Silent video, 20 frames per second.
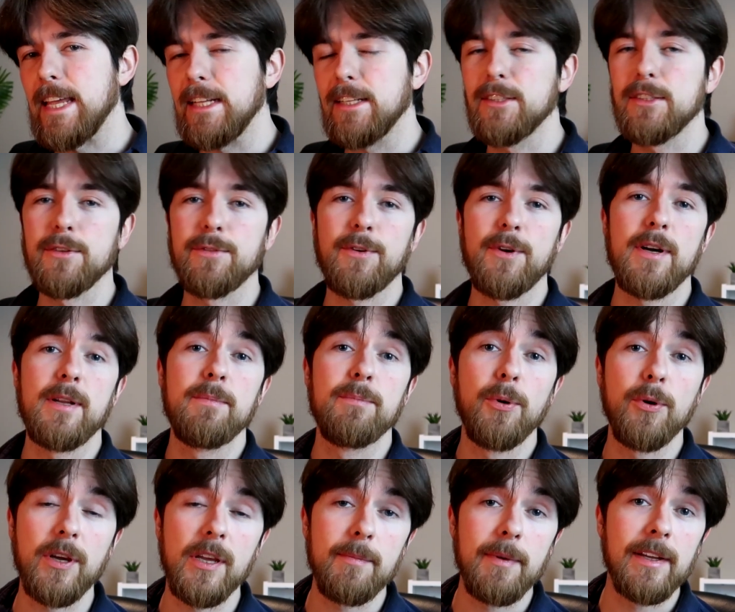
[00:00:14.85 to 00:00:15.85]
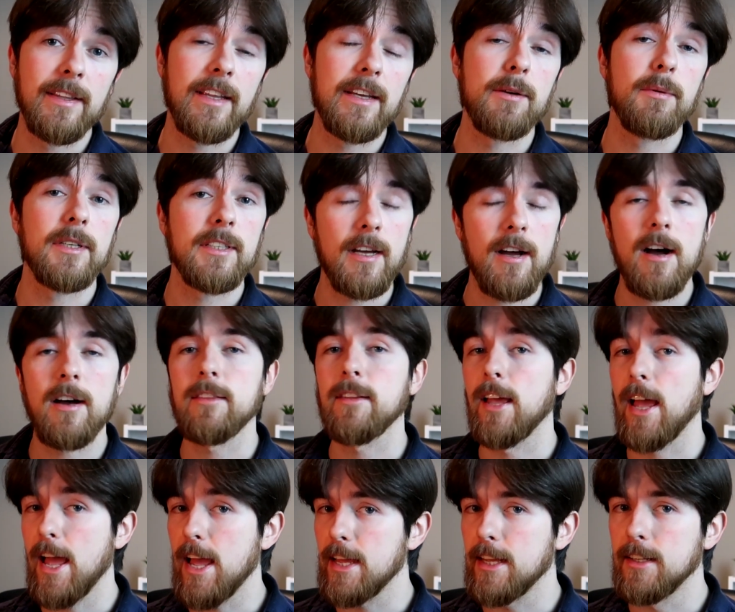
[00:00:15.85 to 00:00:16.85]
ill-defined boogeyman that you were taught to
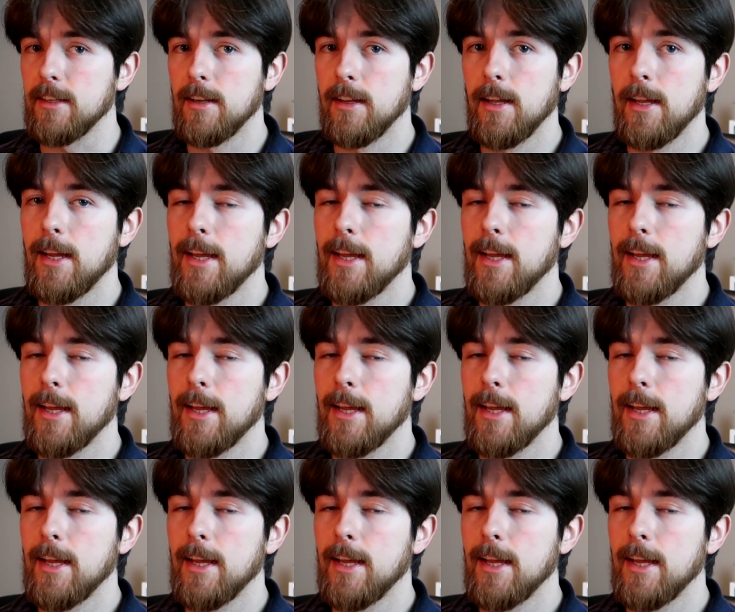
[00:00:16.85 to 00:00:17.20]
hate?